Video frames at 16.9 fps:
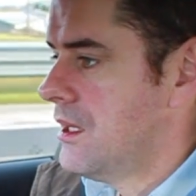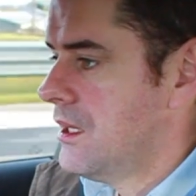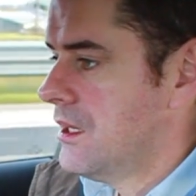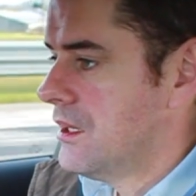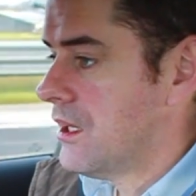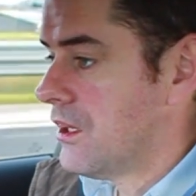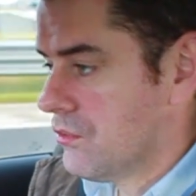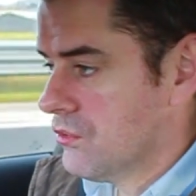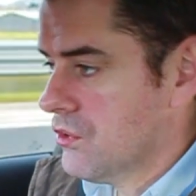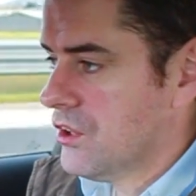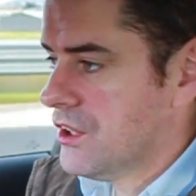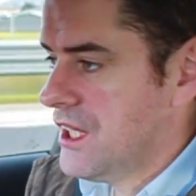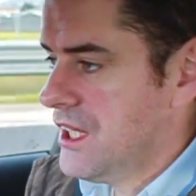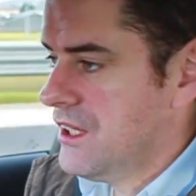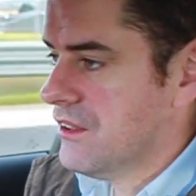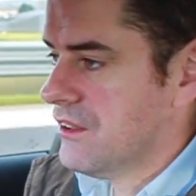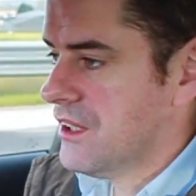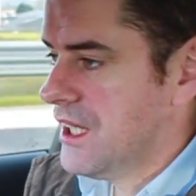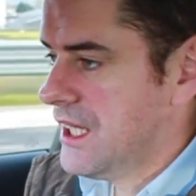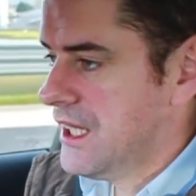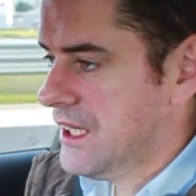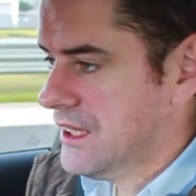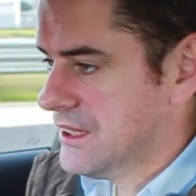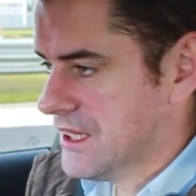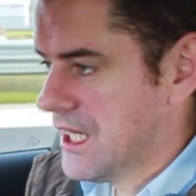Now the road here
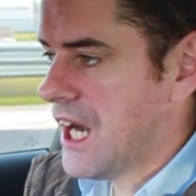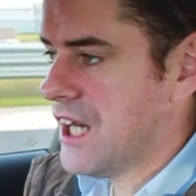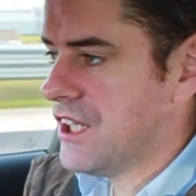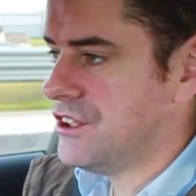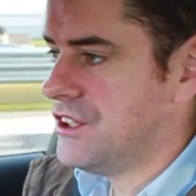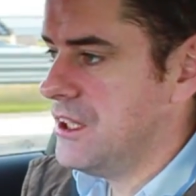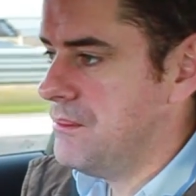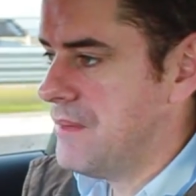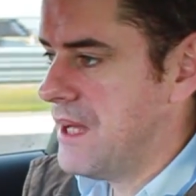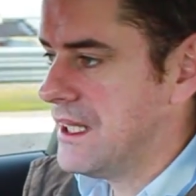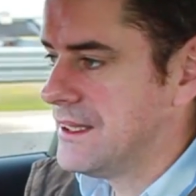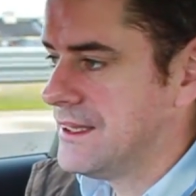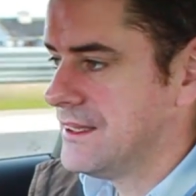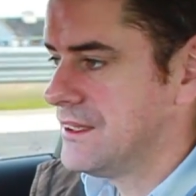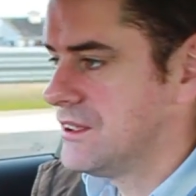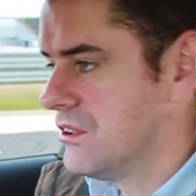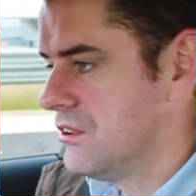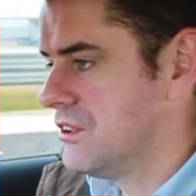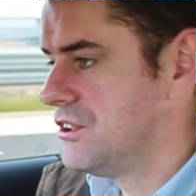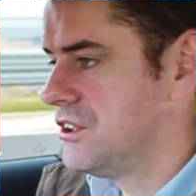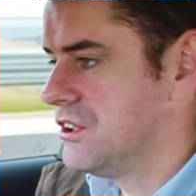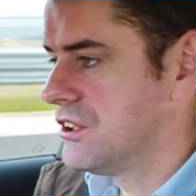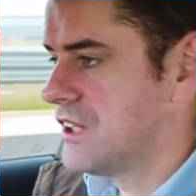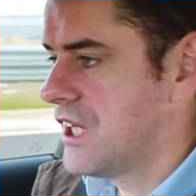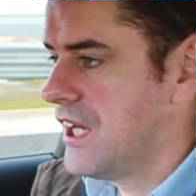is largely melted, so it's
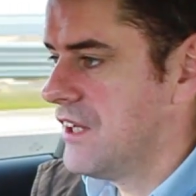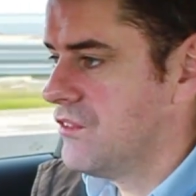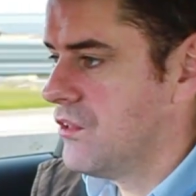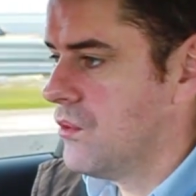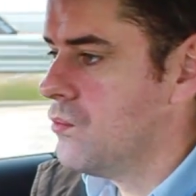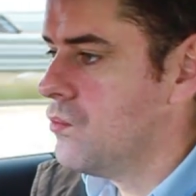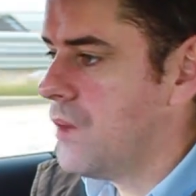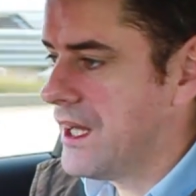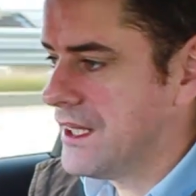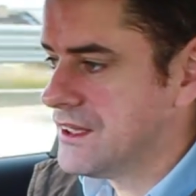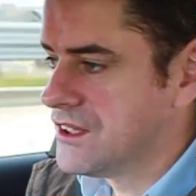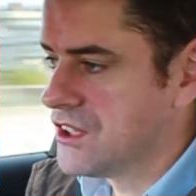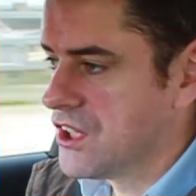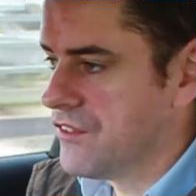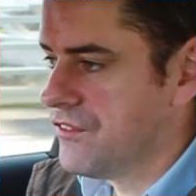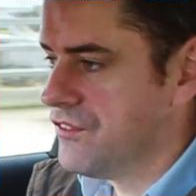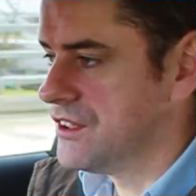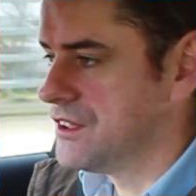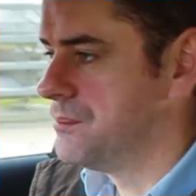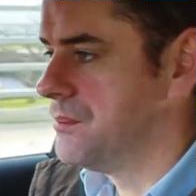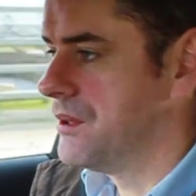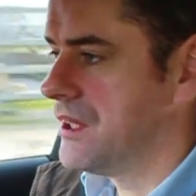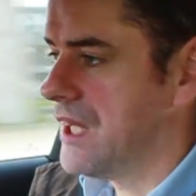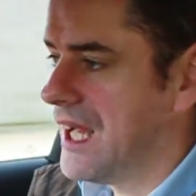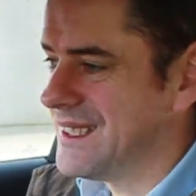just kind of a wet surface,
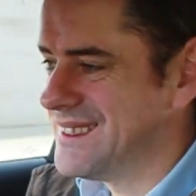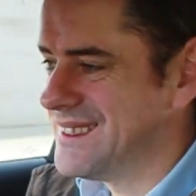but at the